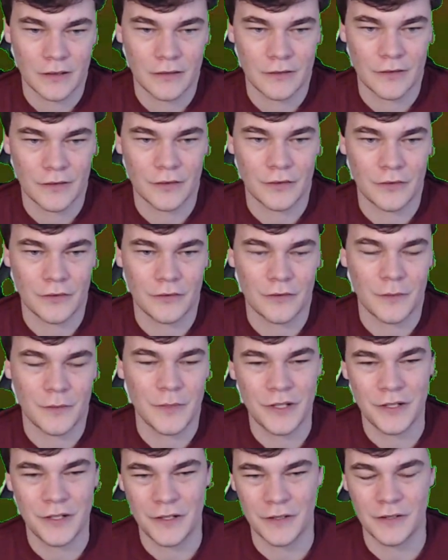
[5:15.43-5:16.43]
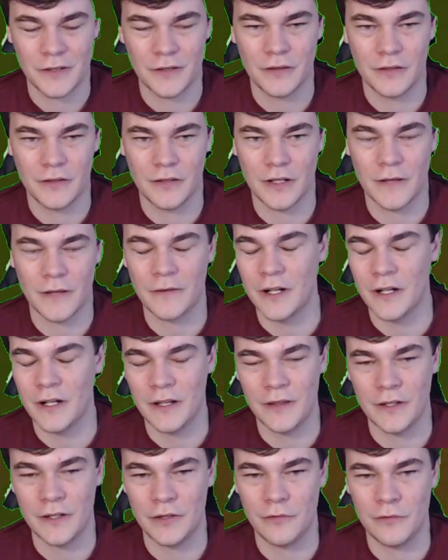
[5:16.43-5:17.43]
So, I mean, you can
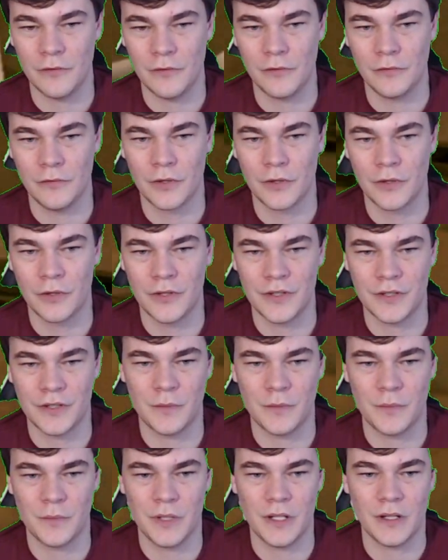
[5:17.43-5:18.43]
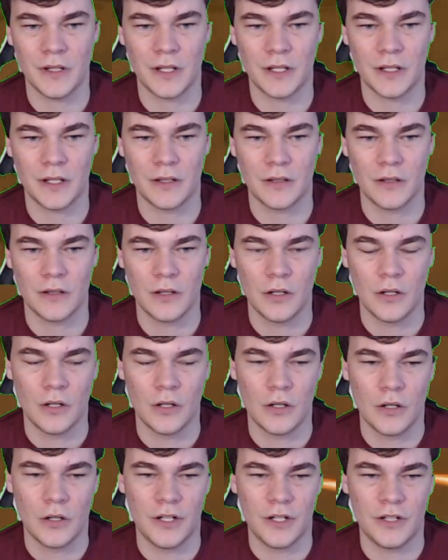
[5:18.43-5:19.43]
anything you learn is going to be like
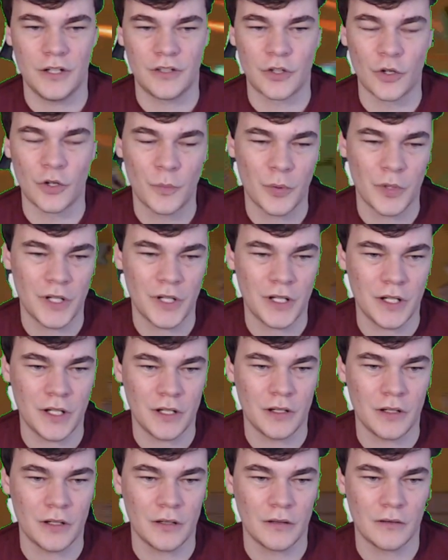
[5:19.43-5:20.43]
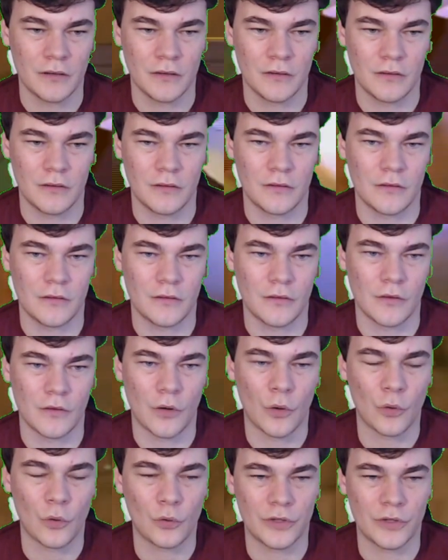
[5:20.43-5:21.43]
interpreting old